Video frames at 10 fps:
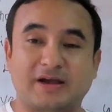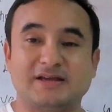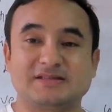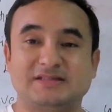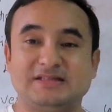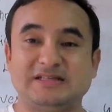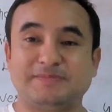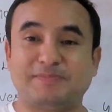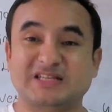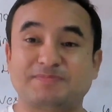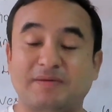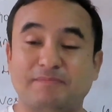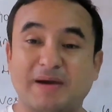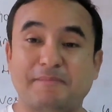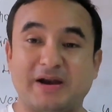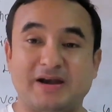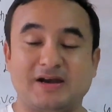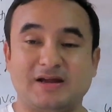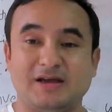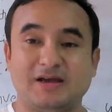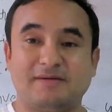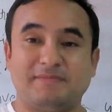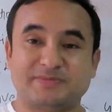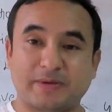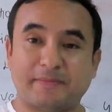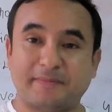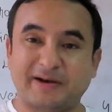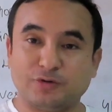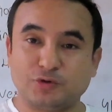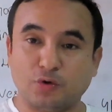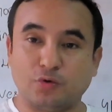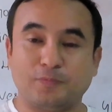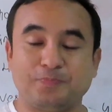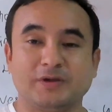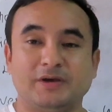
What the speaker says: against the basement membrane. Basement membrane, you know,